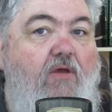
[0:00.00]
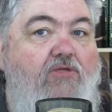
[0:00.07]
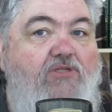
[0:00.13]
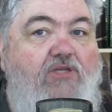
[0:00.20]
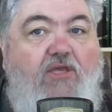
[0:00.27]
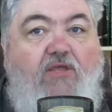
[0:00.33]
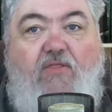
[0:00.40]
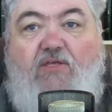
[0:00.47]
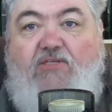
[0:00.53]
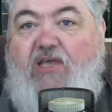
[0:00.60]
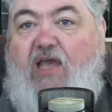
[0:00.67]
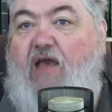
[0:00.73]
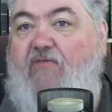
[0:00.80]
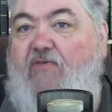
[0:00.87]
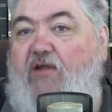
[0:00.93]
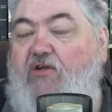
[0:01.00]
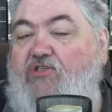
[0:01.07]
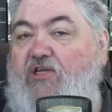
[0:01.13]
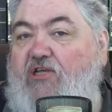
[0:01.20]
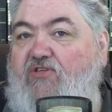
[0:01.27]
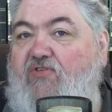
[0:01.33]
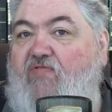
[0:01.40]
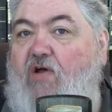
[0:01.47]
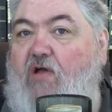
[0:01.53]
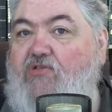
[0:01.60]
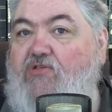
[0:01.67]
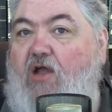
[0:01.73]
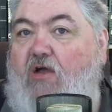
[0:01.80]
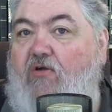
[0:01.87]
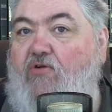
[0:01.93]
see, this guy over here is teaching false
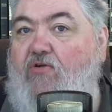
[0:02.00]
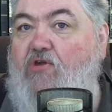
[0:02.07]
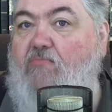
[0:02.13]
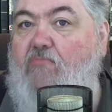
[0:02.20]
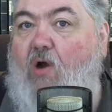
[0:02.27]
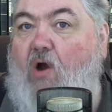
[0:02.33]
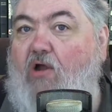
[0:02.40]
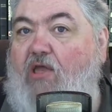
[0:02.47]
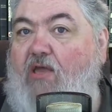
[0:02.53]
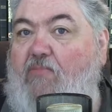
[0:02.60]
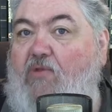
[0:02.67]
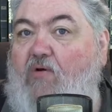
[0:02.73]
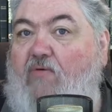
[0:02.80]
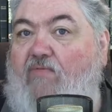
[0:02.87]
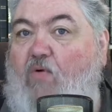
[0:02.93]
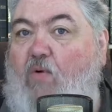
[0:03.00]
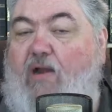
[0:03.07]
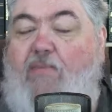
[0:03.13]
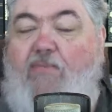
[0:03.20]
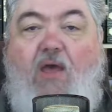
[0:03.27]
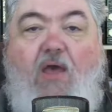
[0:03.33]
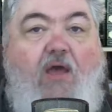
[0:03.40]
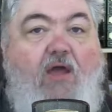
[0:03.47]
doctrine. You mark him, you avoid him.